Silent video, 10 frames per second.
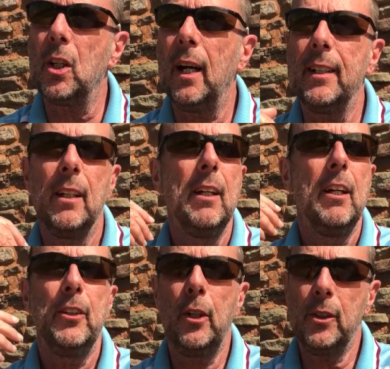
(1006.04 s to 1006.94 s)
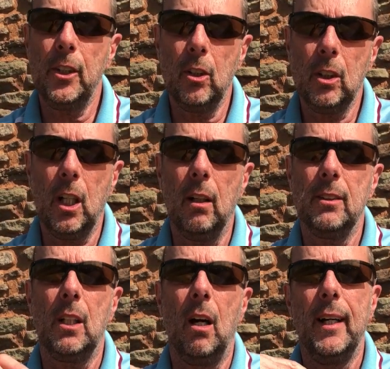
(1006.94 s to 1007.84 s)
side, using your
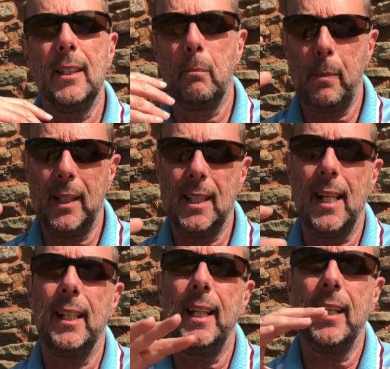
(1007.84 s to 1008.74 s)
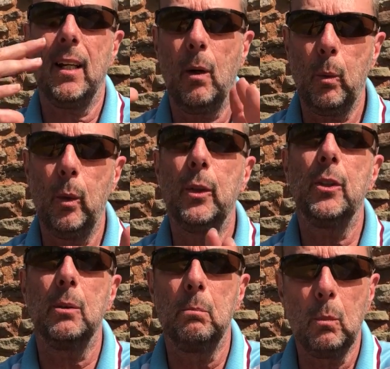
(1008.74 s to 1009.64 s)
car as a hide is a big technique, and I will
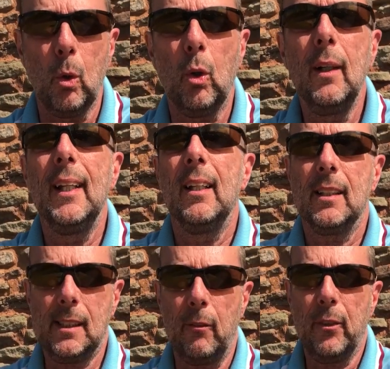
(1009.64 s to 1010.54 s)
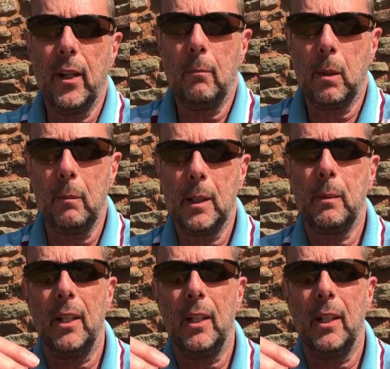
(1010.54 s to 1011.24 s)
do some more stuff on it, I promise.